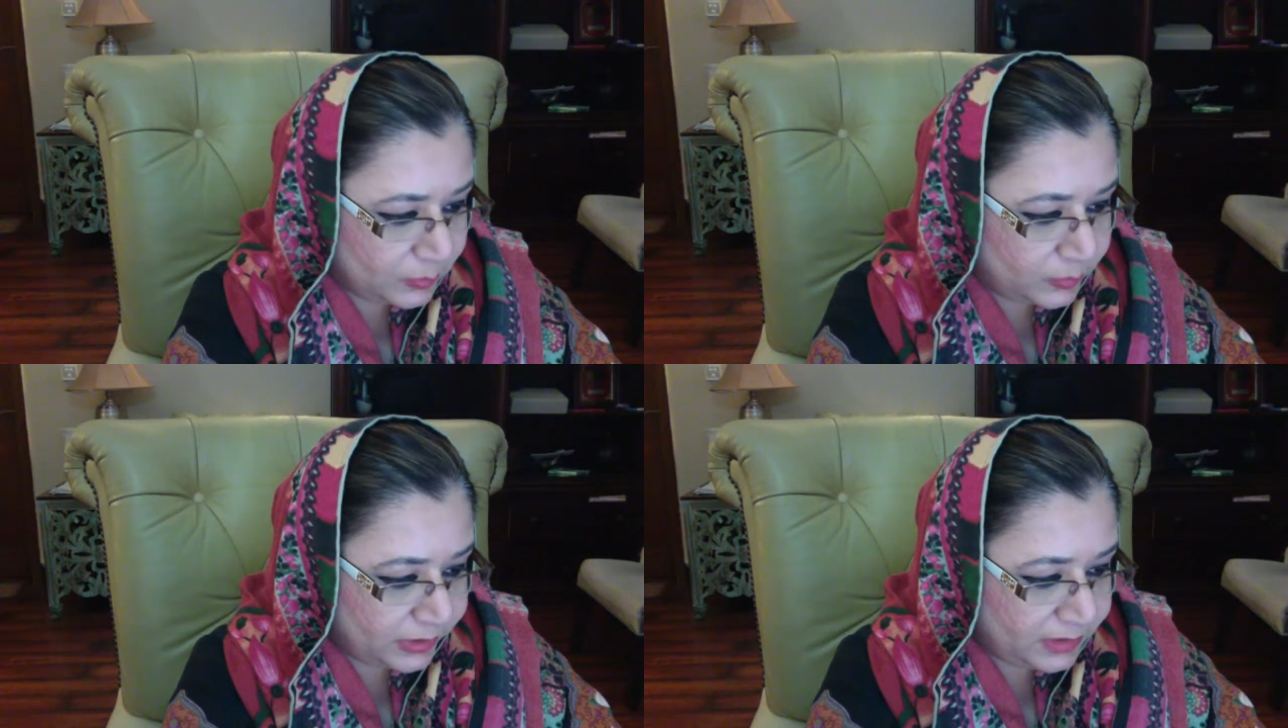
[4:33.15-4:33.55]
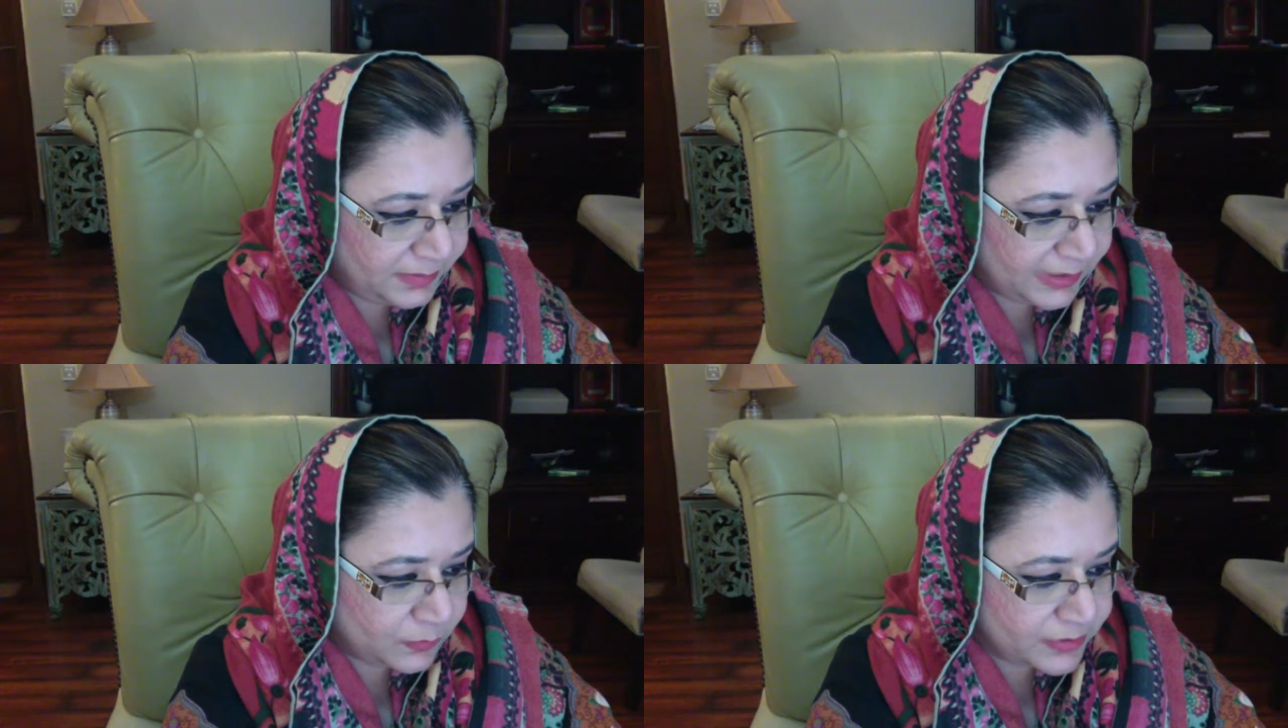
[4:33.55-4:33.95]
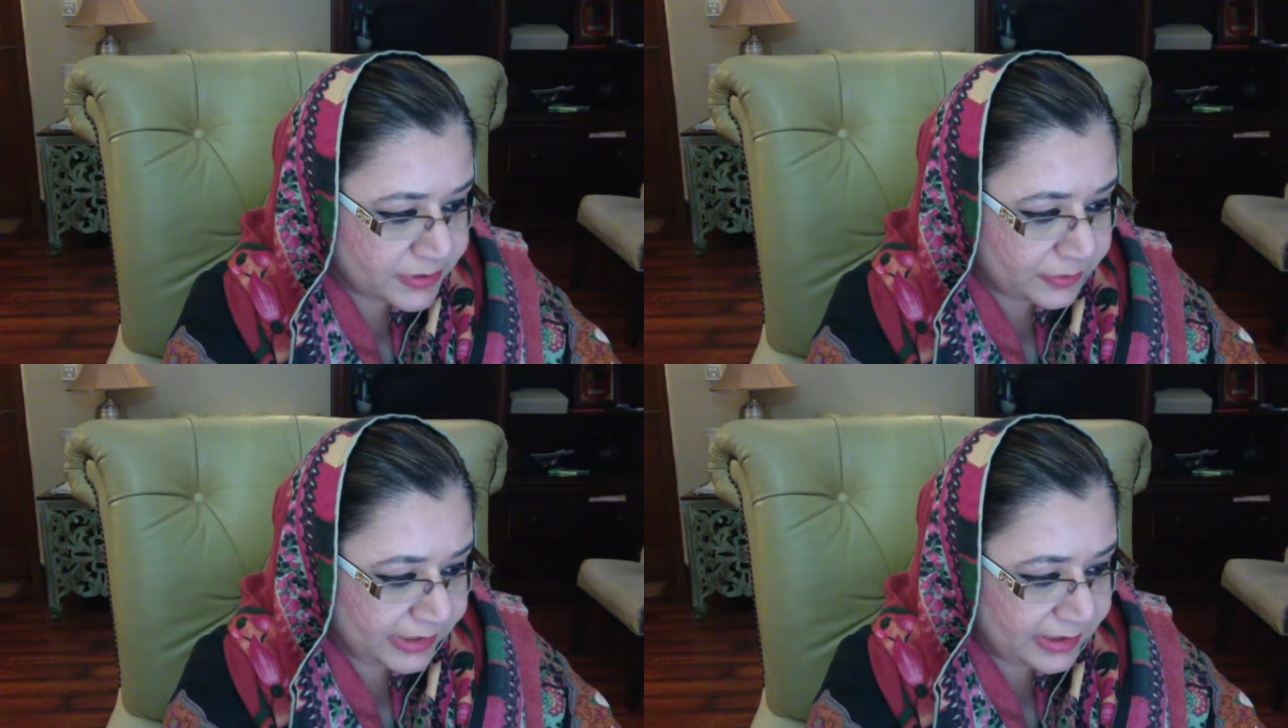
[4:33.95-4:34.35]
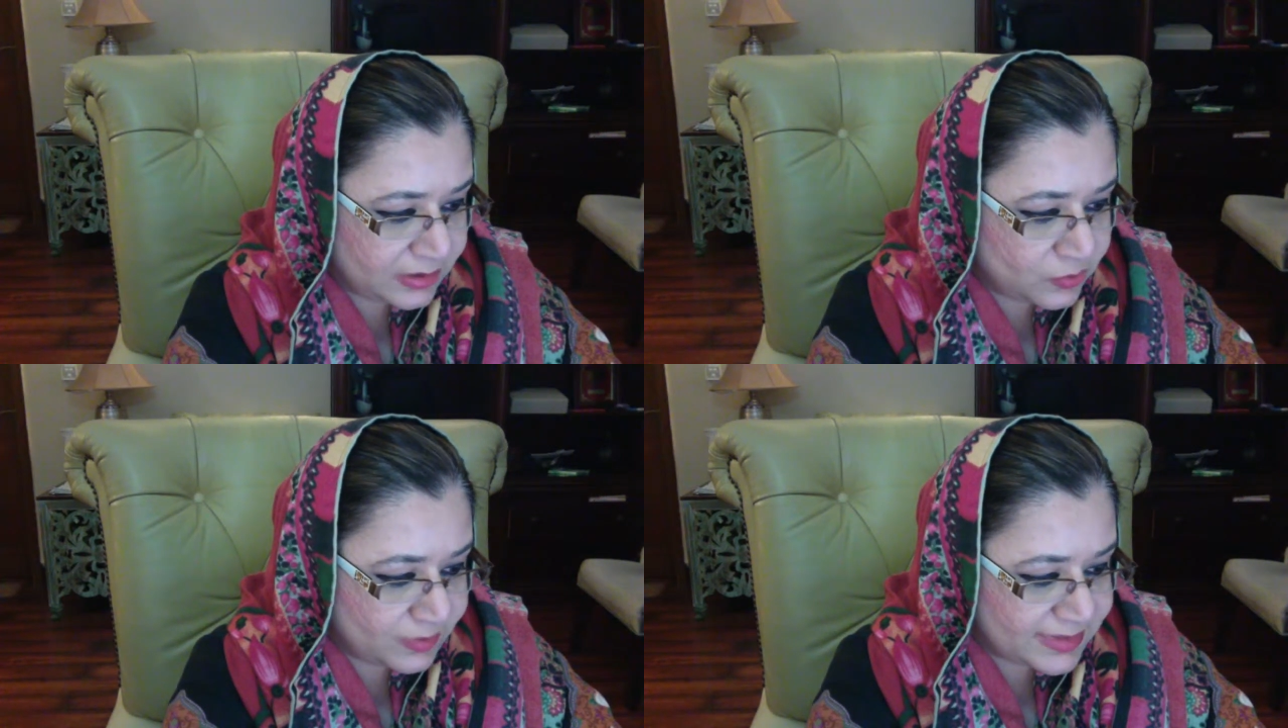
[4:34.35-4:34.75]
the World Bank was
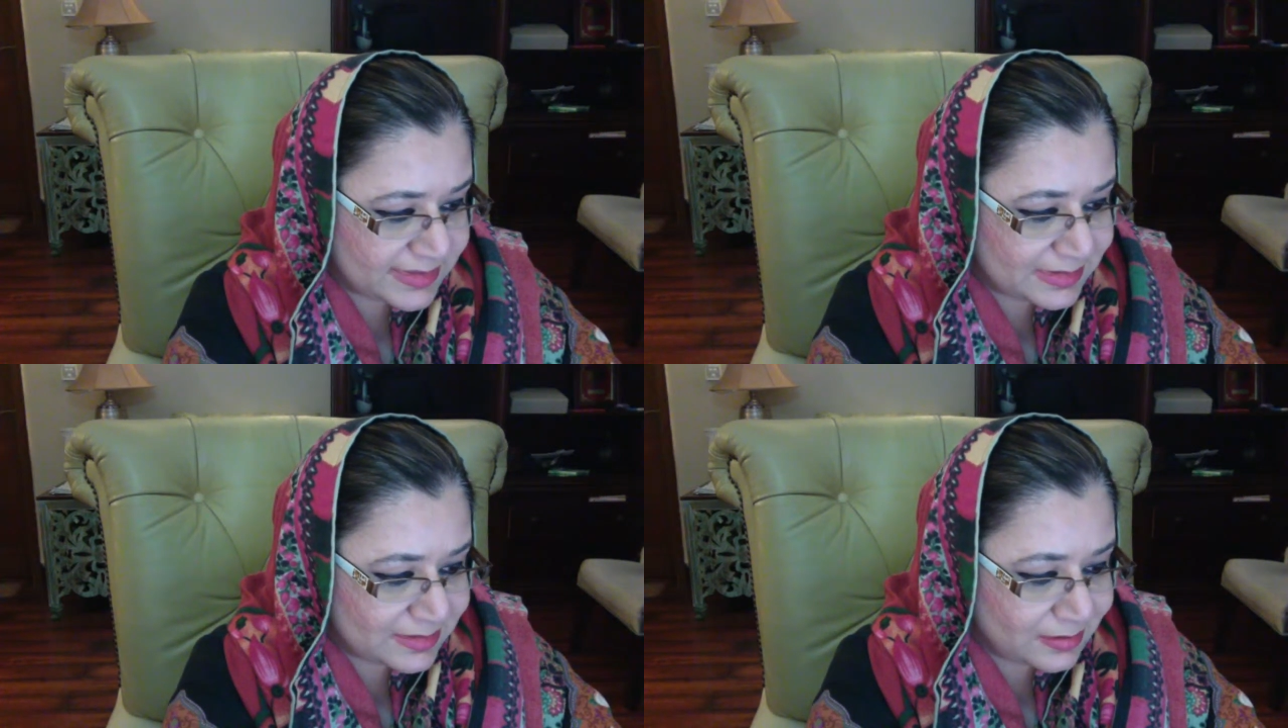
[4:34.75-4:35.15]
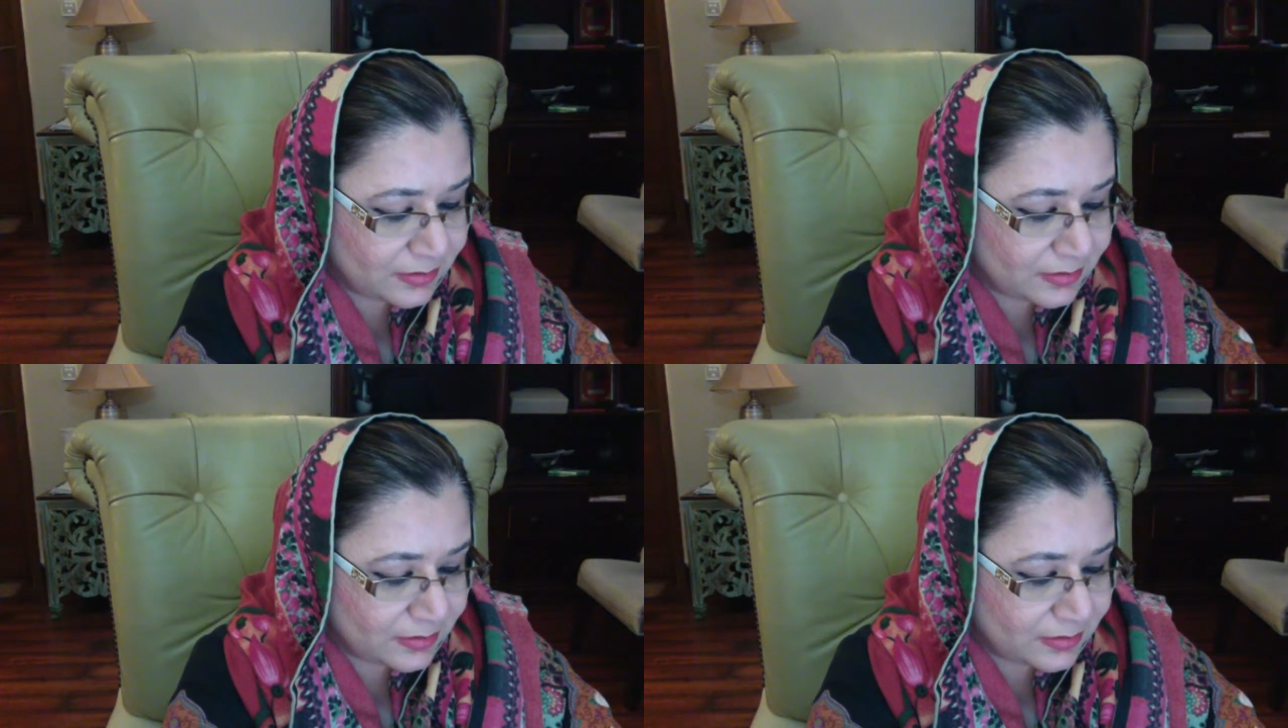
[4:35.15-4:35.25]
created to assist in